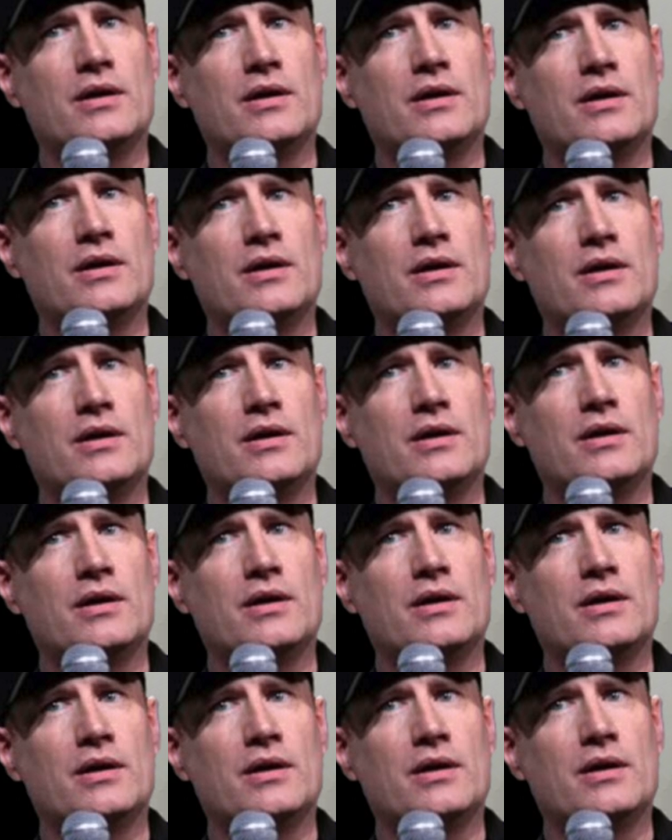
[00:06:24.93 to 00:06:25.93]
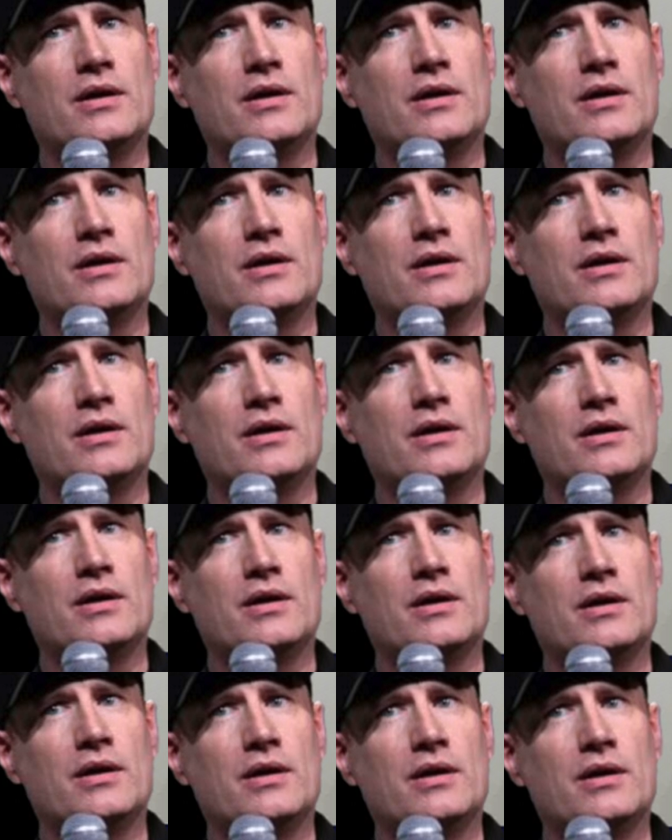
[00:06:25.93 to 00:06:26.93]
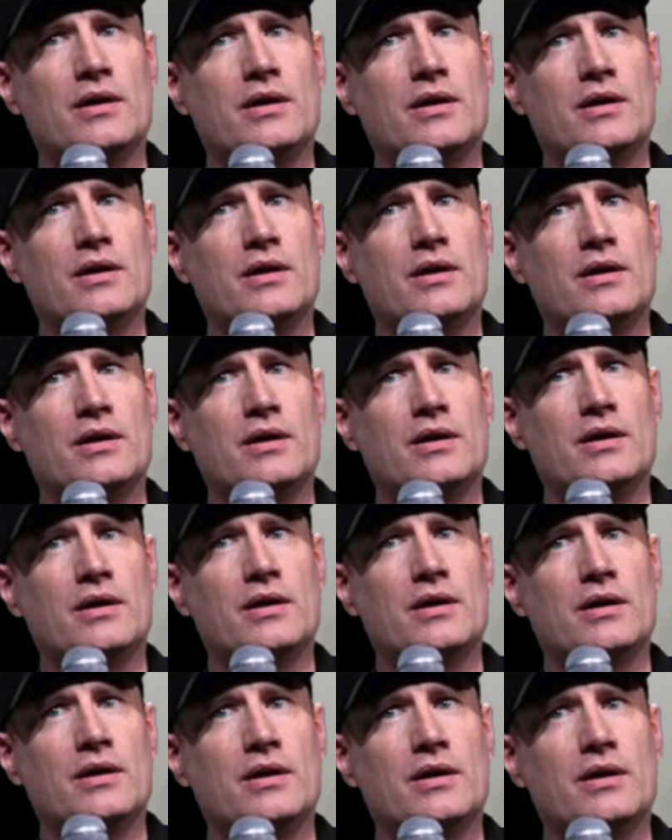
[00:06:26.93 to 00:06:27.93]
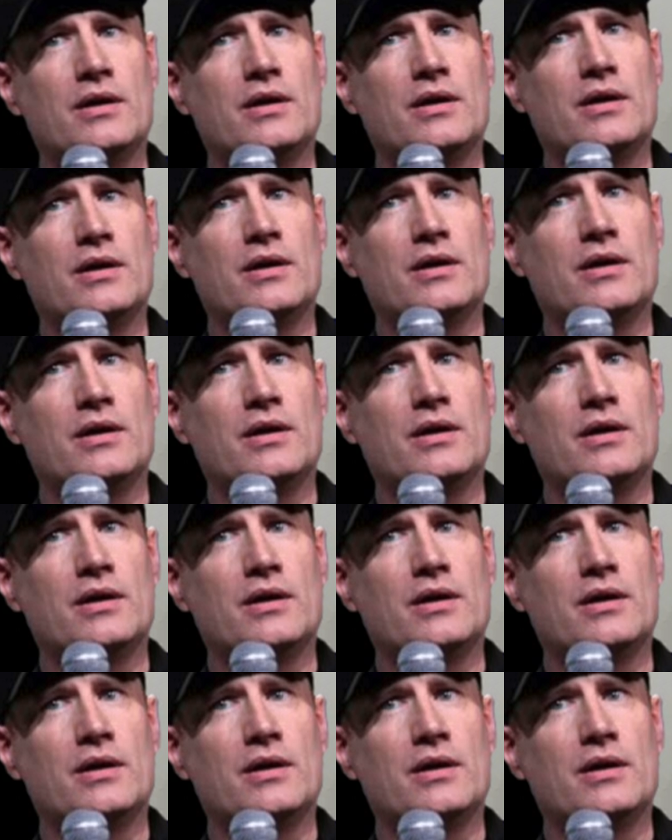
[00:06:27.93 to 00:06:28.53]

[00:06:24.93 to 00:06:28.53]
[no speech]